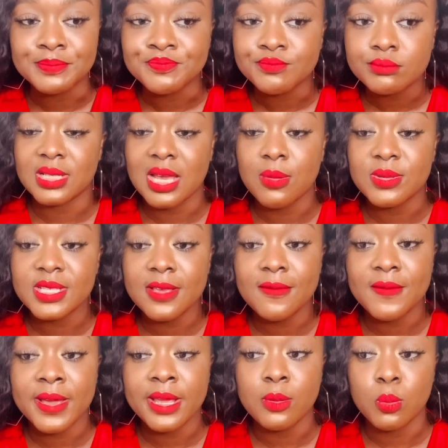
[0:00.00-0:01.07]
And I would say
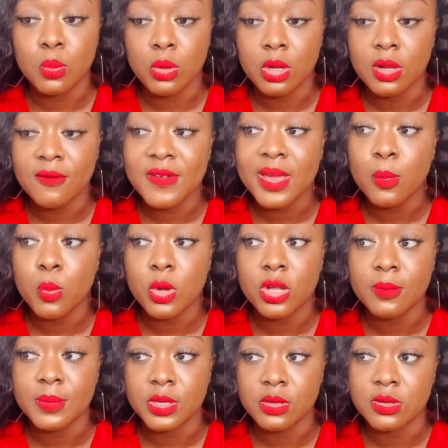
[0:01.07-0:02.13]
find work. Find work
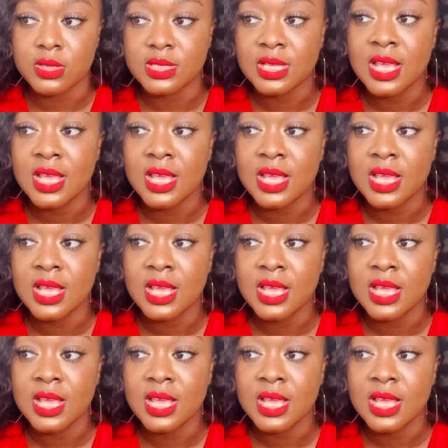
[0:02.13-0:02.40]
because